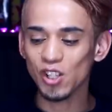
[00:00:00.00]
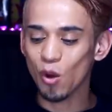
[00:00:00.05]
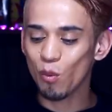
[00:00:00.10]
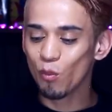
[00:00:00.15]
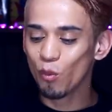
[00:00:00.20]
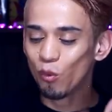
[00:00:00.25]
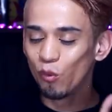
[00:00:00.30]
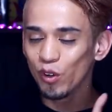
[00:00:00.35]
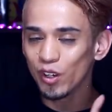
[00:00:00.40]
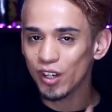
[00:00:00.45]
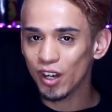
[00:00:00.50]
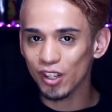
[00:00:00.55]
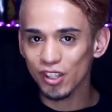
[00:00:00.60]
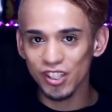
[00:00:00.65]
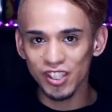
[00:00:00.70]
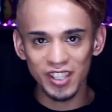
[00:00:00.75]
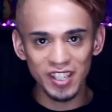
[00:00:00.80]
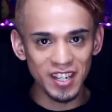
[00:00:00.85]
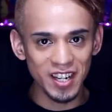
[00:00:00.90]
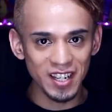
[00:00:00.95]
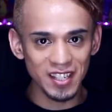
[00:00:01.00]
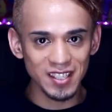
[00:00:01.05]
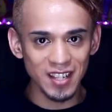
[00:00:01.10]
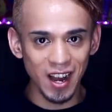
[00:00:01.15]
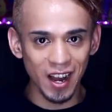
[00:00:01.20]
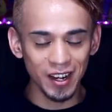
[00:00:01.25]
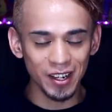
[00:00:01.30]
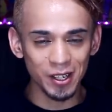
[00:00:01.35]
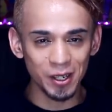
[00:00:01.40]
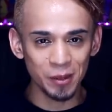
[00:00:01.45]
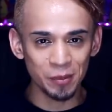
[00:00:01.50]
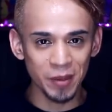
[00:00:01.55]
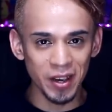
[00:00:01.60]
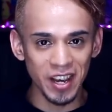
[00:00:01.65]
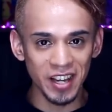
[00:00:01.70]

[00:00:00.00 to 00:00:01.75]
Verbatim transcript: so moving on to the next item,